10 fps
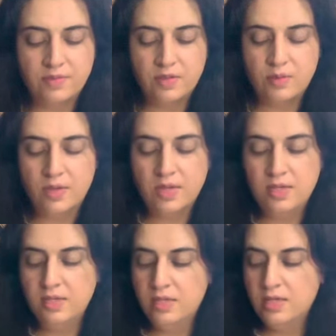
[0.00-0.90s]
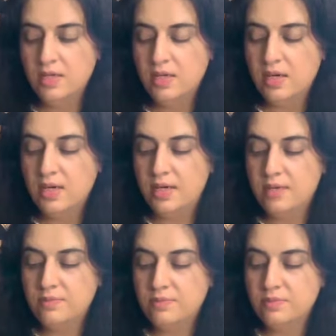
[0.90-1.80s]
Okay?
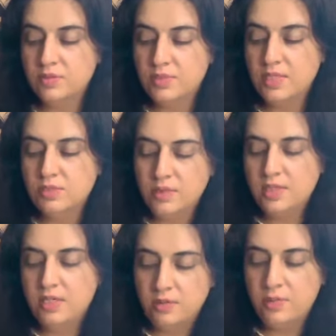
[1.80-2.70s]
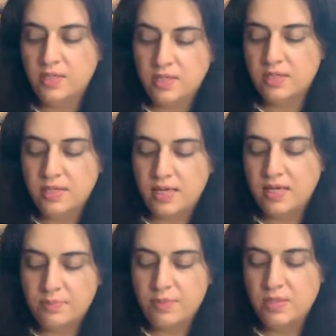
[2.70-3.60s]
Um, so that's why they could be
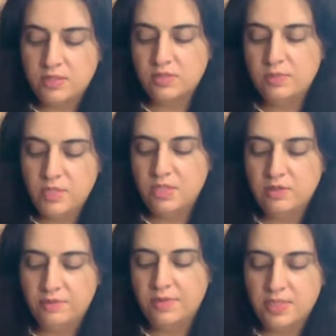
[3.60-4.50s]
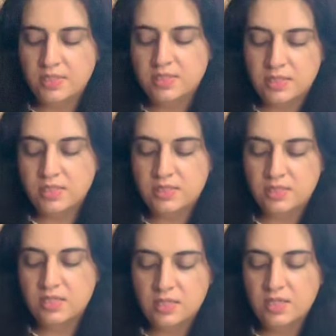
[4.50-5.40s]
unhappy. So let me clarify the six
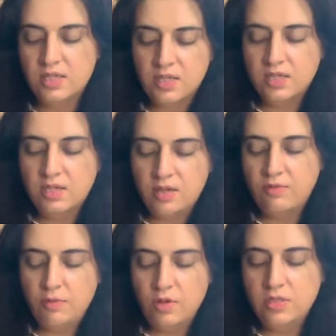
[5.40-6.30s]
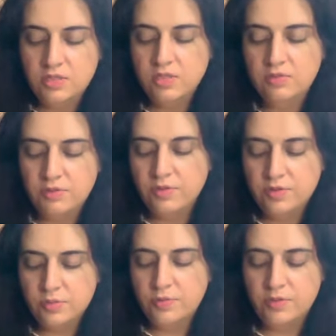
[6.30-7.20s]
of Wands in
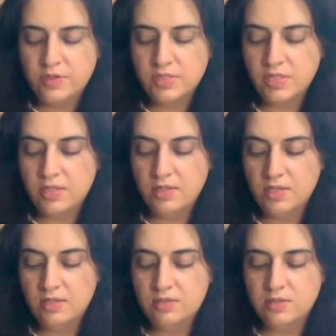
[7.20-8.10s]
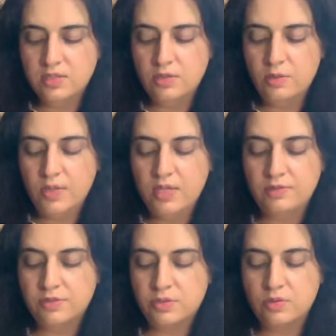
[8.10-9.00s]
reverse before I say anything else. The Queen
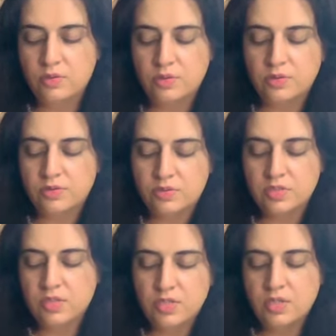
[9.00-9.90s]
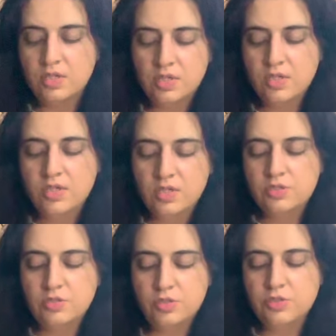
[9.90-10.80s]
of Swords.
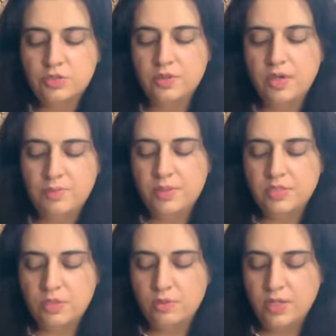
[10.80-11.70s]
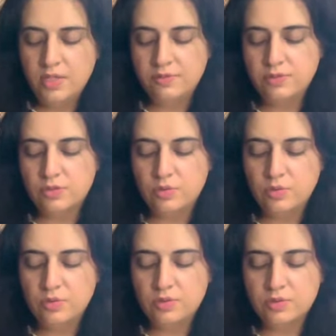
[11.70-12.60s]
So you're showing up as a Queen of
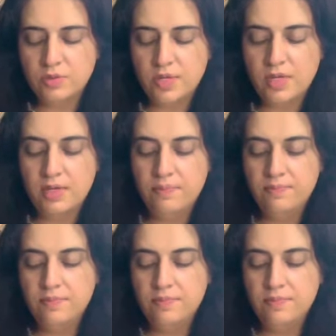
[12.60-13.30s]
Swords, okay?